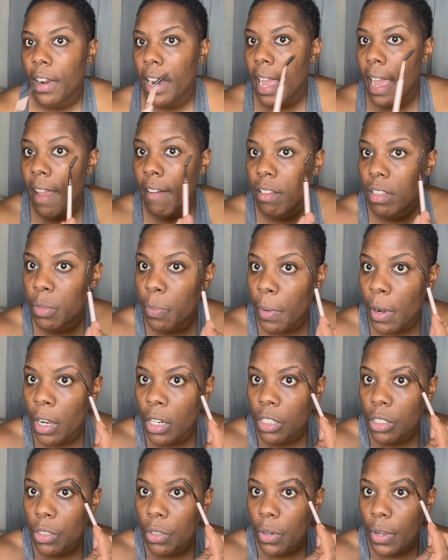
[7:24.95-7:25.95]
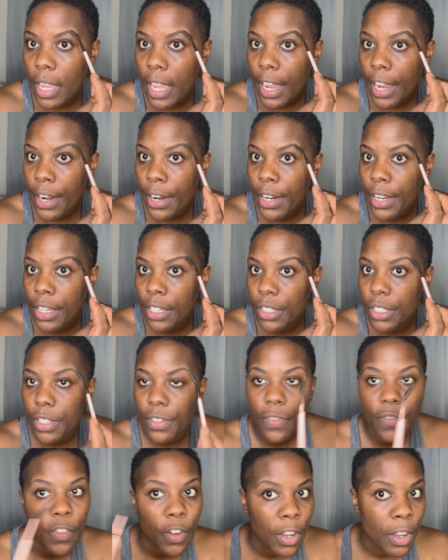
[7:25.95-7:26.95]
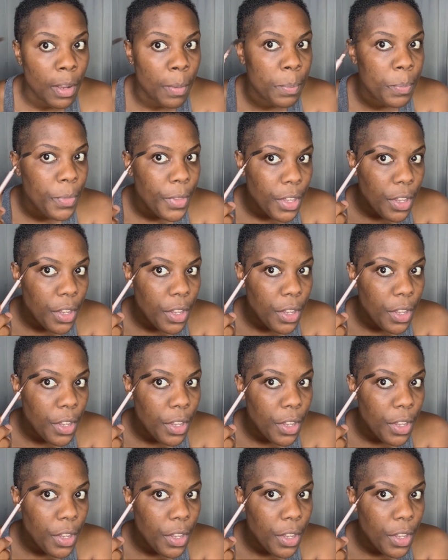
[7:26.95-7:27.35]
I have sparse little areas from,